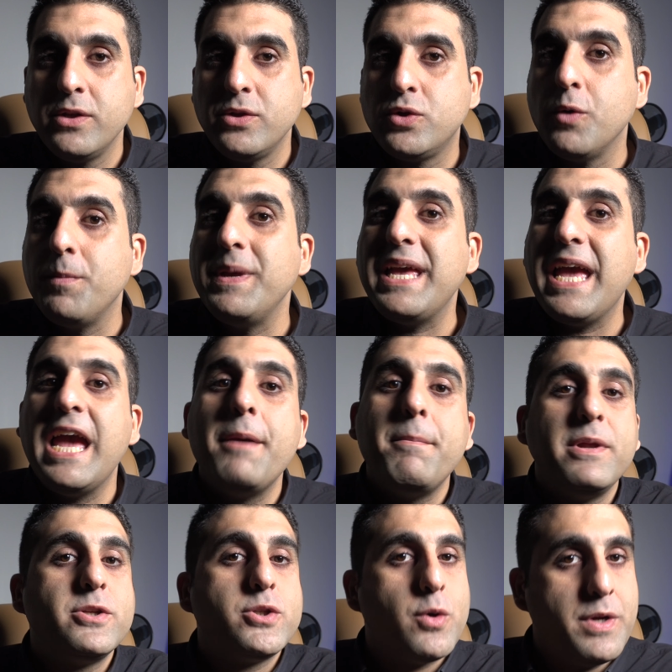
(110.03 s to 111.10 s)
to be
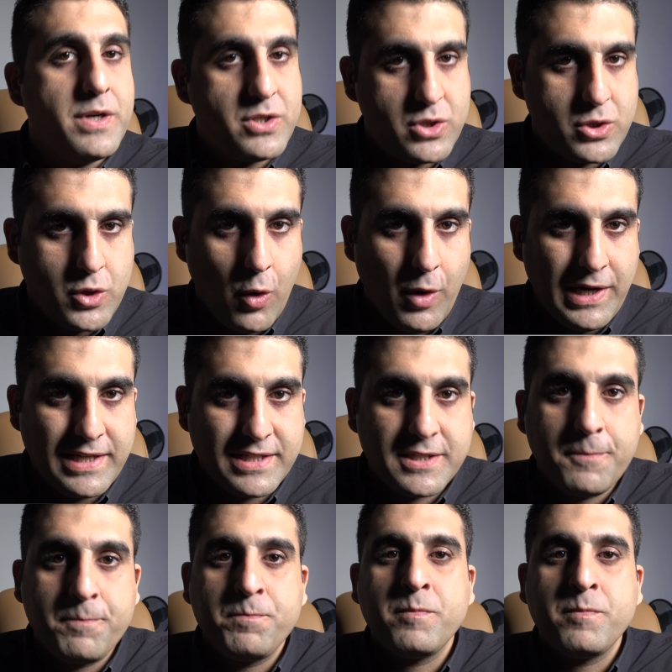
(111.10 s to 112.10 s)
able to install it.